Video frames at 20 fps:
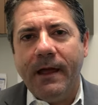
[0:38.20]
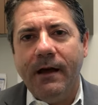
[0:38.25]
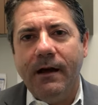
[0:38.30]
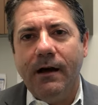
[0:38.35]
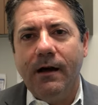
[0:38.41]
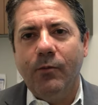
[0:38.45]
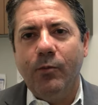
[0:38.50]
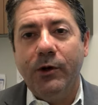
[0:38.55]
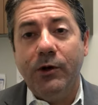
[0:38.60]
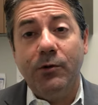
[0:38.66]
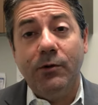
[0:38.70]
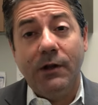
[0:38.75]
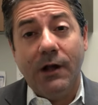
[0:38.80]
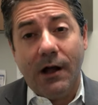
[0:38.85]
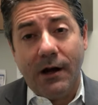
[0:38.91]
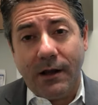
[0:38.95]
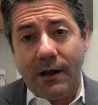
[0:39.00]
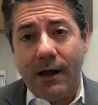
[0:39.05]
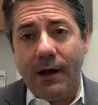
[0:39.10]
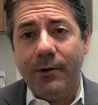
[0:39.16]
Um, we do a
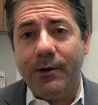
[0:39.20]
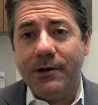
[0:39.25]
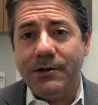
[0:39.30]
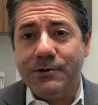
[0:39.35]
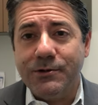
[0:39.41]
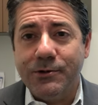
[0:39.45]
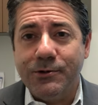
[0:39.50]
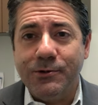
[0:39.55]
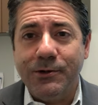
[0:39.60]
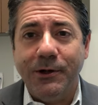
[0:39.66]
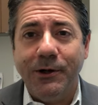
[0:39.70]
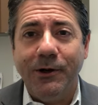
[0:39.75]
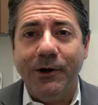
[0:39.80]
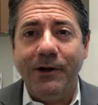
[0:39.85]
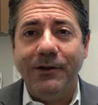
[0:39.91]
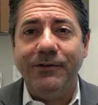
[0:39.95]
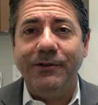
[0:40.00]
lot of cataract surgery here.